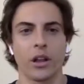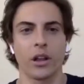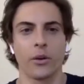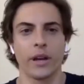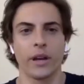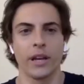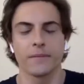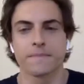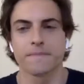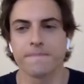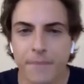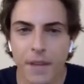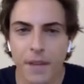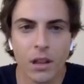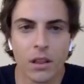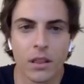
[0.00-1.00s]
Chloe.
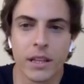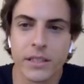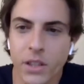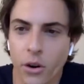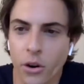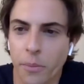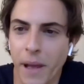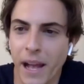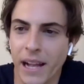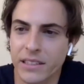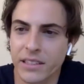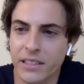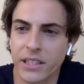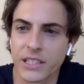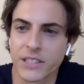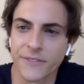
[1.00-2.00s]
Let's go back to
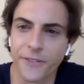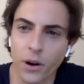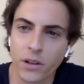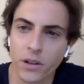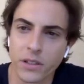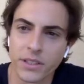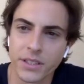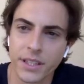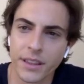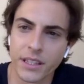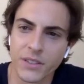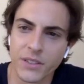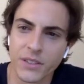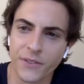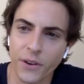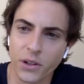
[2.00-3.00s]
this
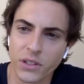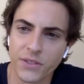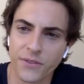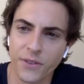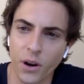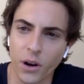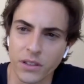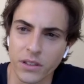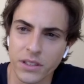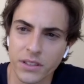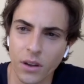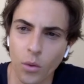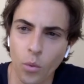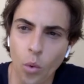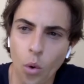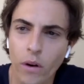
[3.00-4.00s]
first verse,
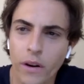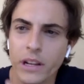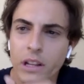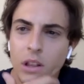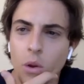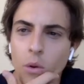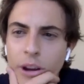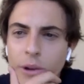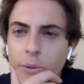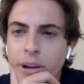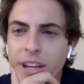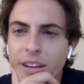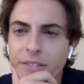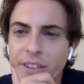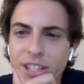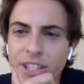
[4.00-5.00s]
the war and glory,
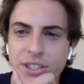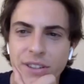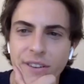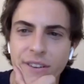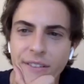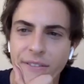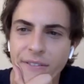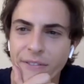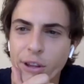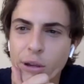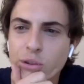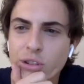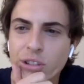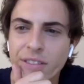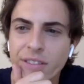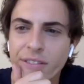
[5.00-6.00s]
reinvention,
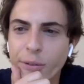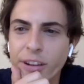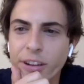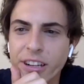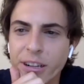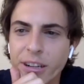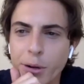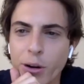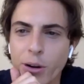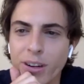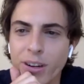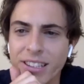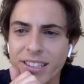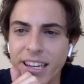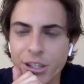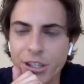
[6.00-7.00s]
fusion, freedom, her
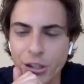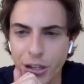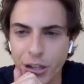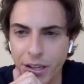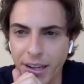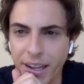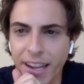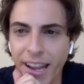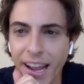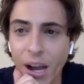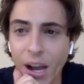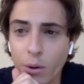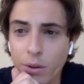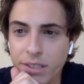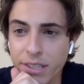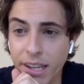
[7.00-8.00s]
attention,
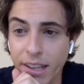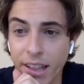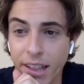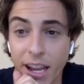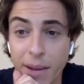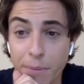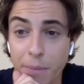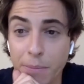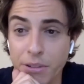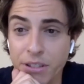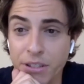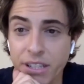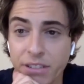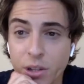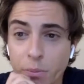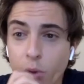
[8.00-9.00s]
out in daylight, my
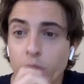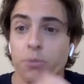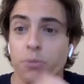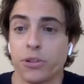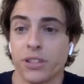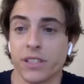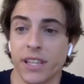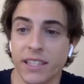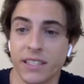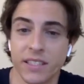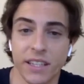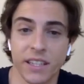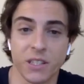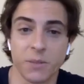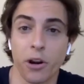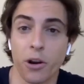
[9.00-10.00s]
potential, bold, precise,
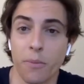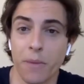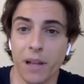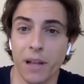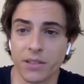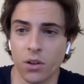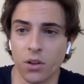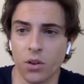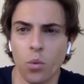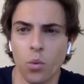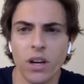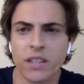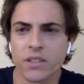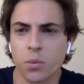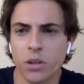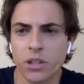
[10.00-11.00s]
experimental. What
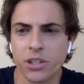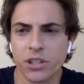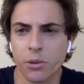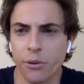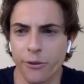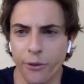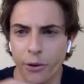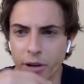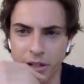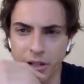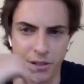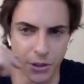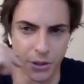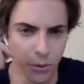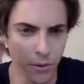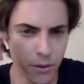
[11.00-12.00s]
is she referring
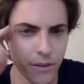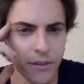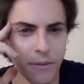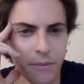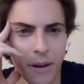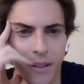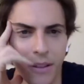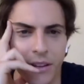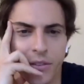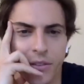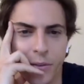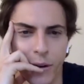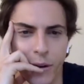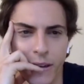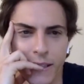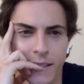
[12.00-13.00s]
to by this
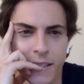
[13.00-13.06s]
phrase?